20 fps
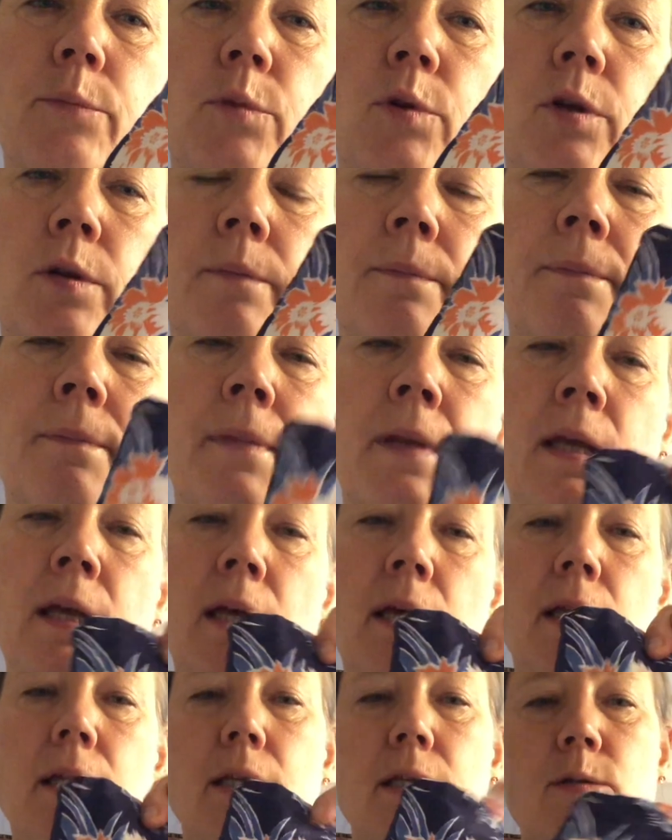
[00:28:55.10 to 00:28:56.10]
Me.
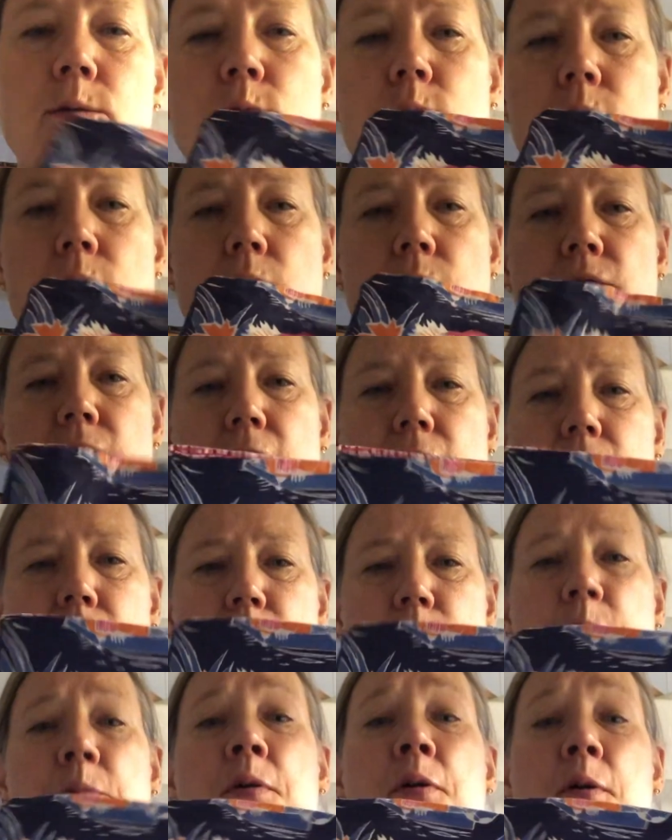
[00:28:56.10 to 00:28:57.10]
This was a very
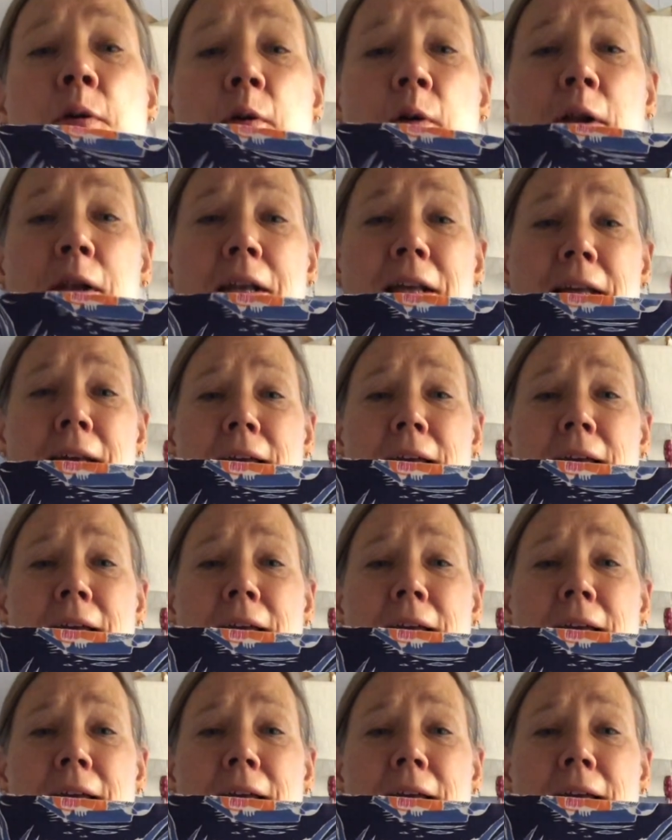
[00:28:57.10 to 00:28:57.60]
small